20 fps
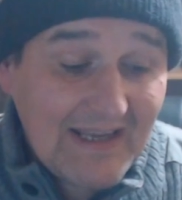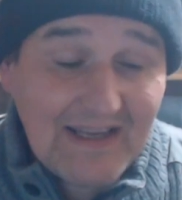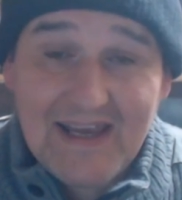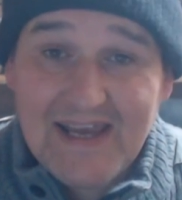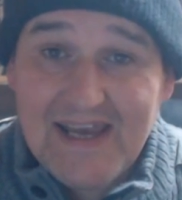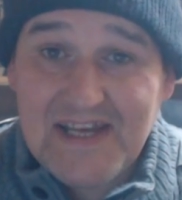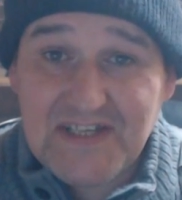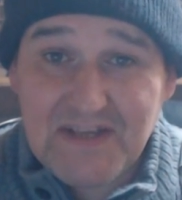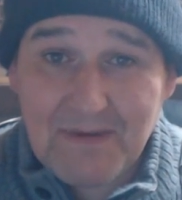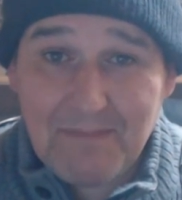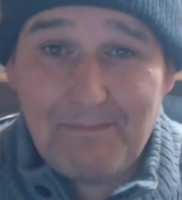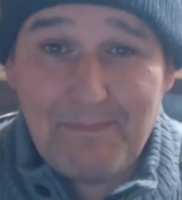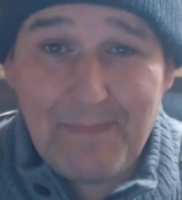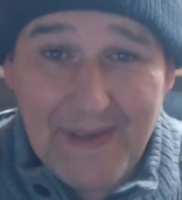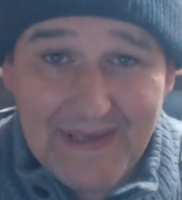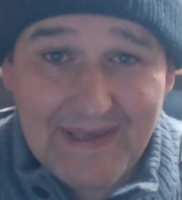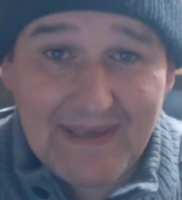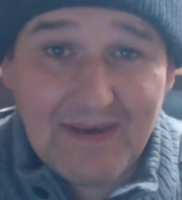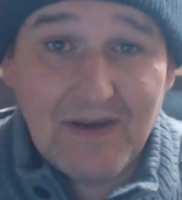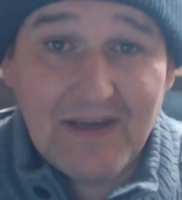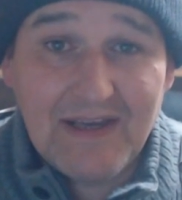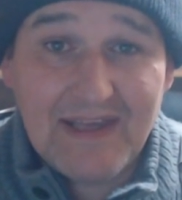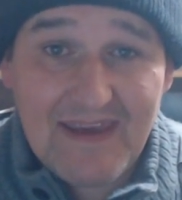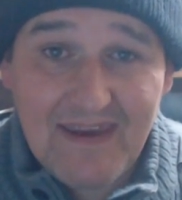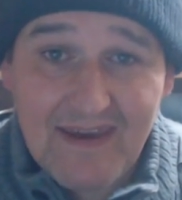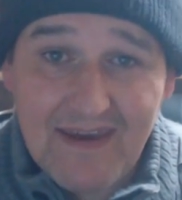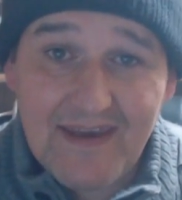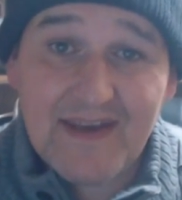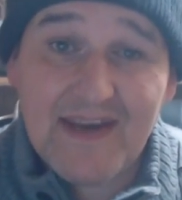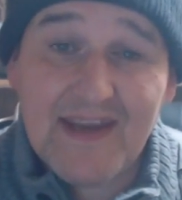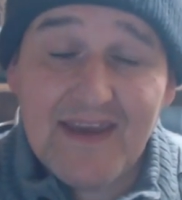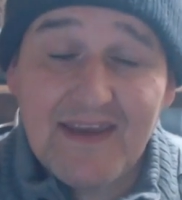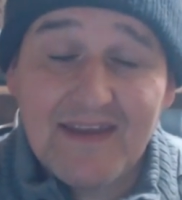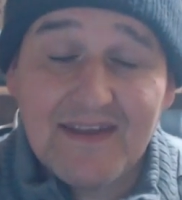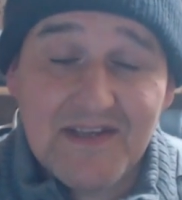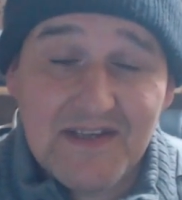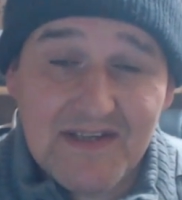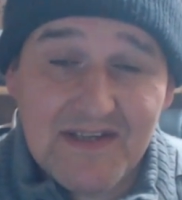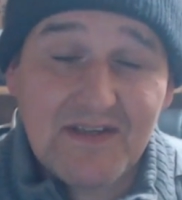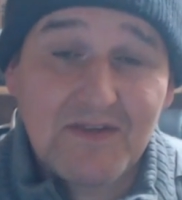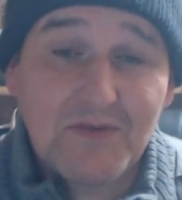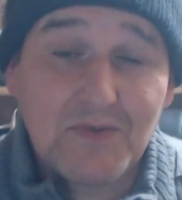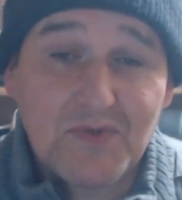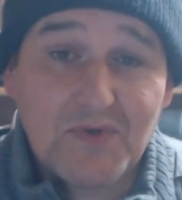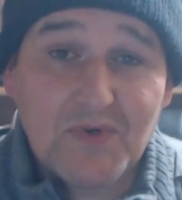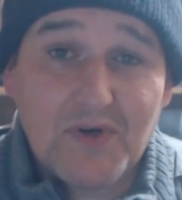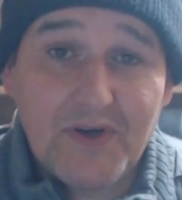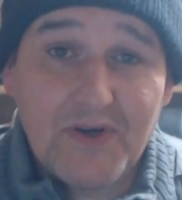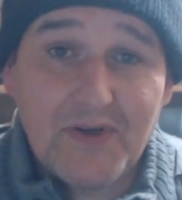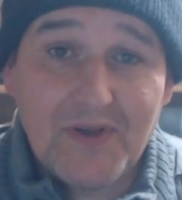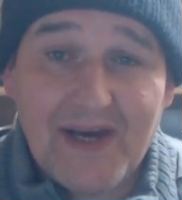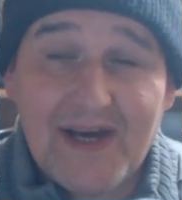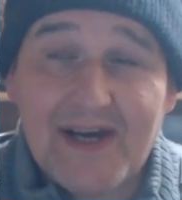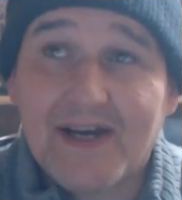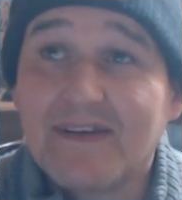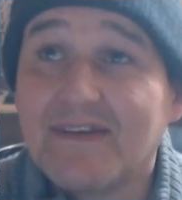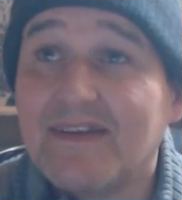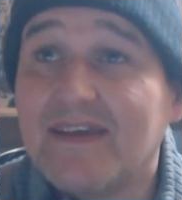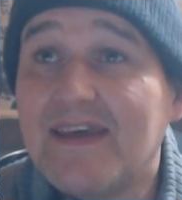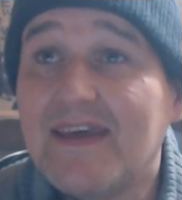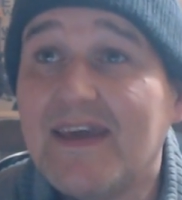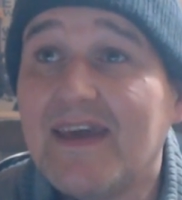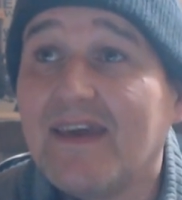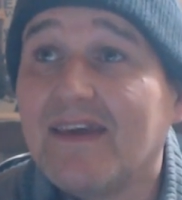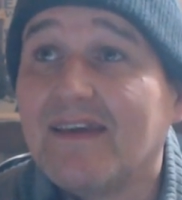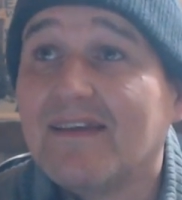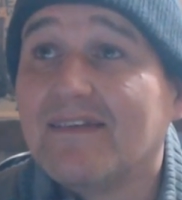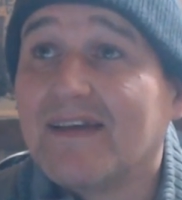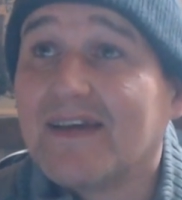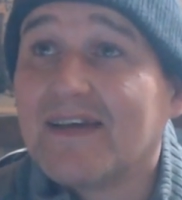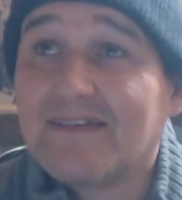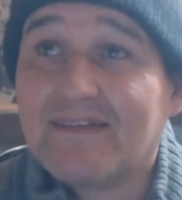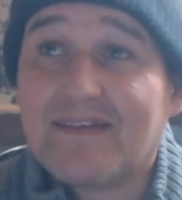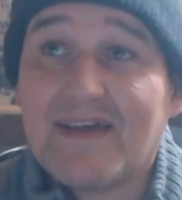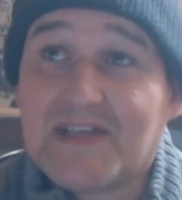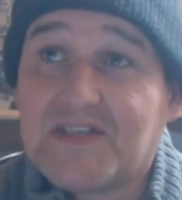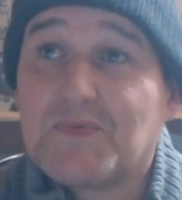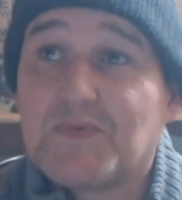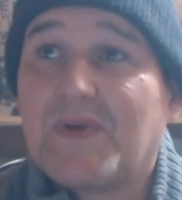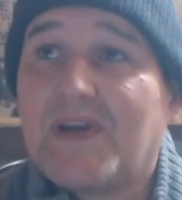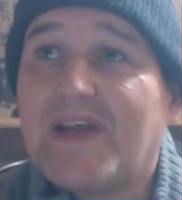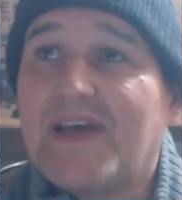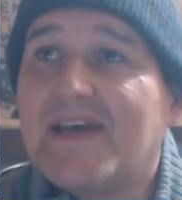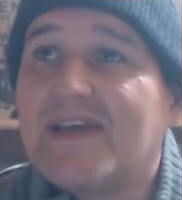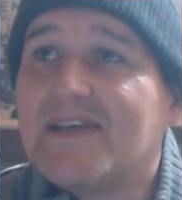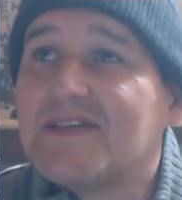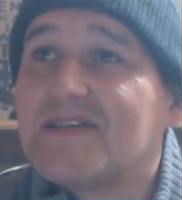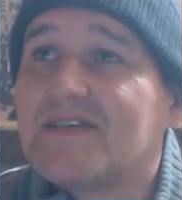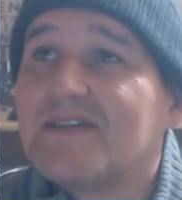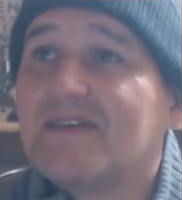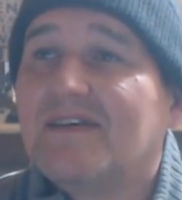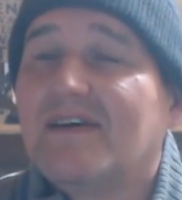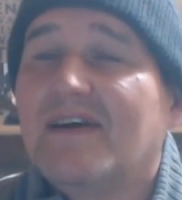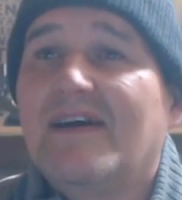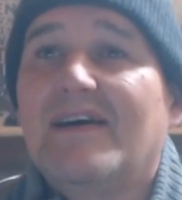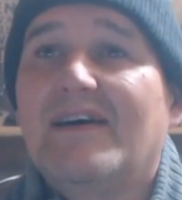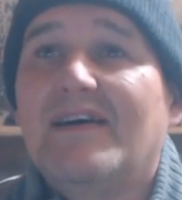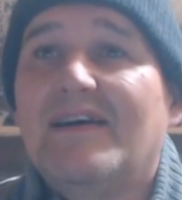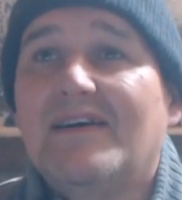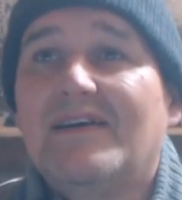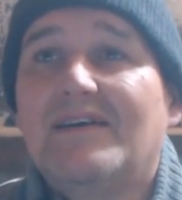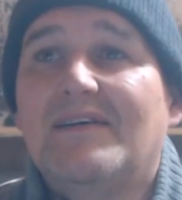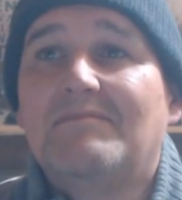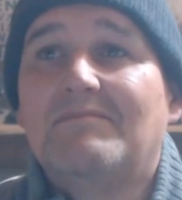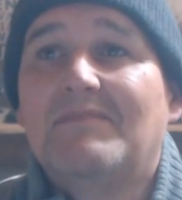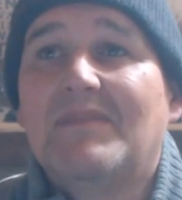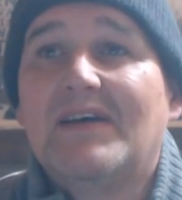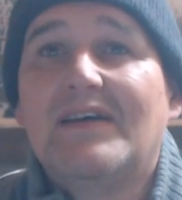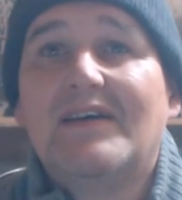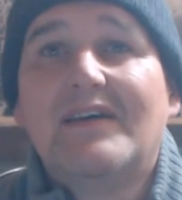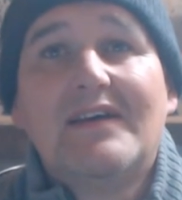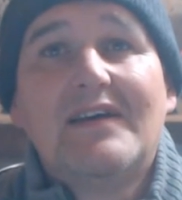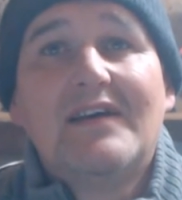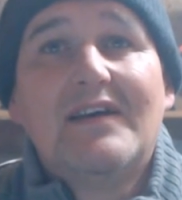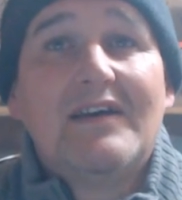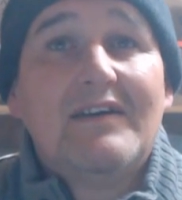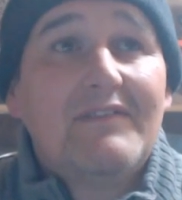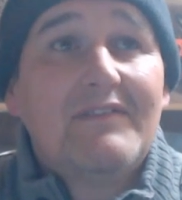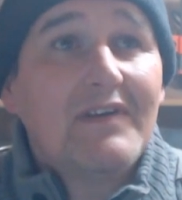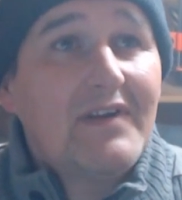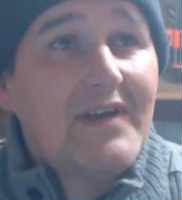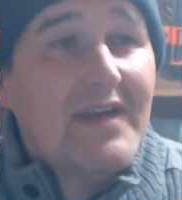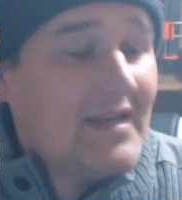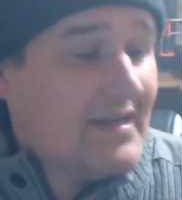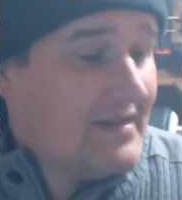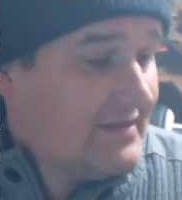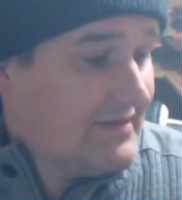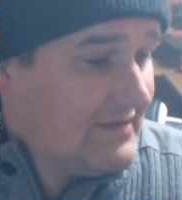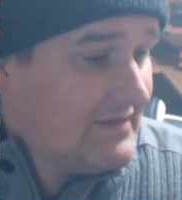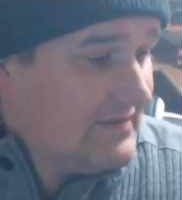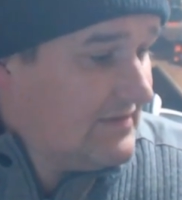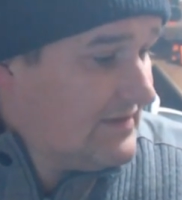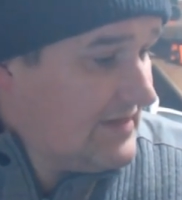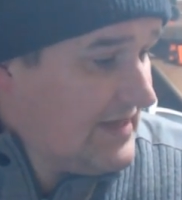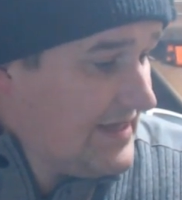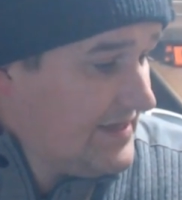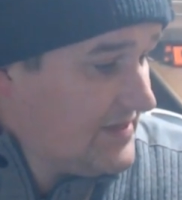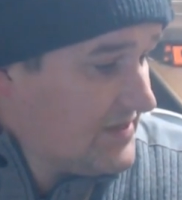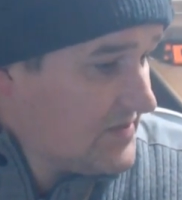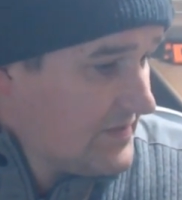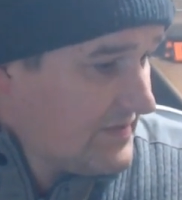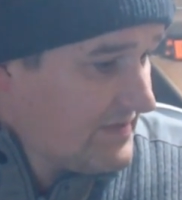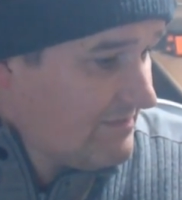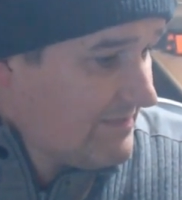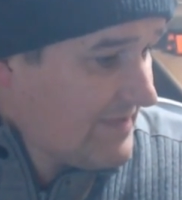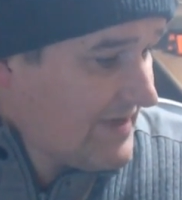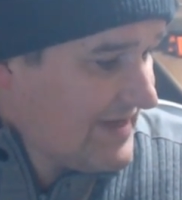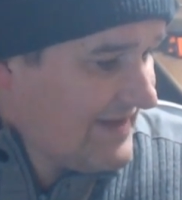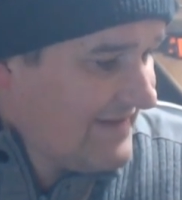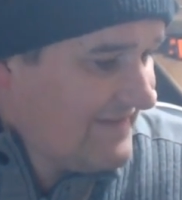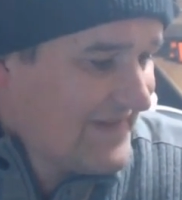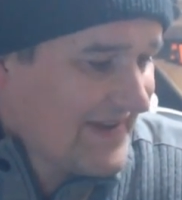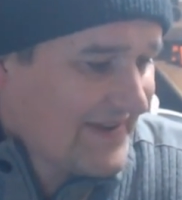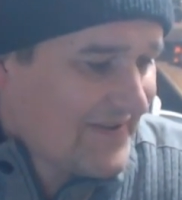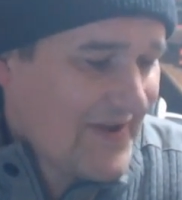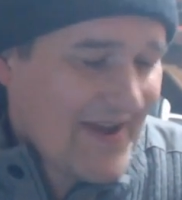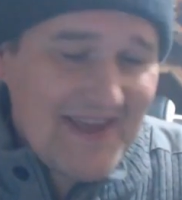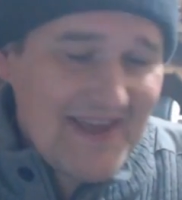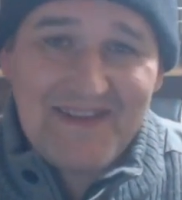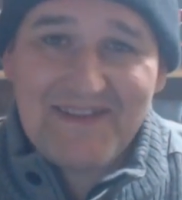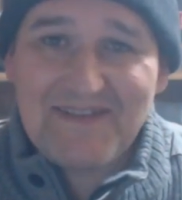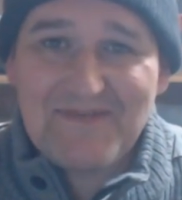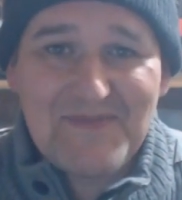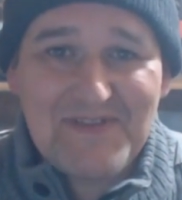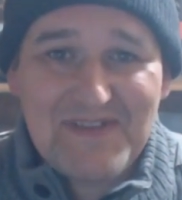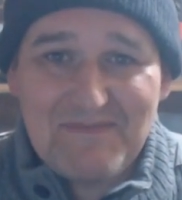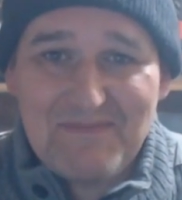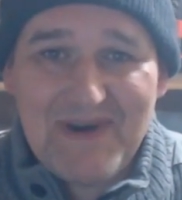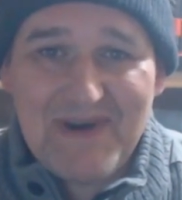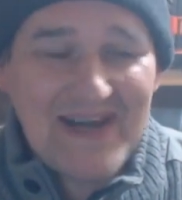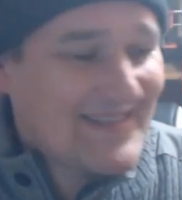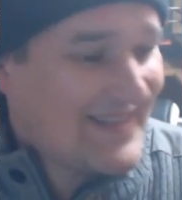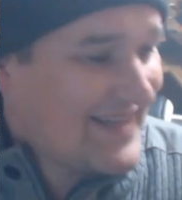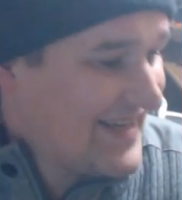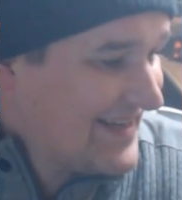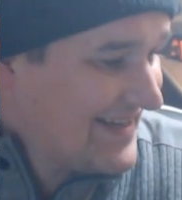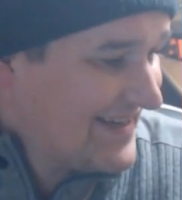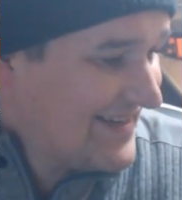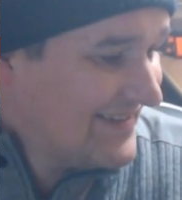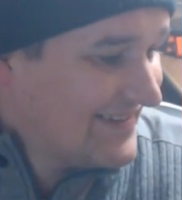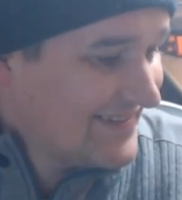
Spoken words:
It's a big, airy single coil RTA. That's what it is. Have I got anything else with a battery in it?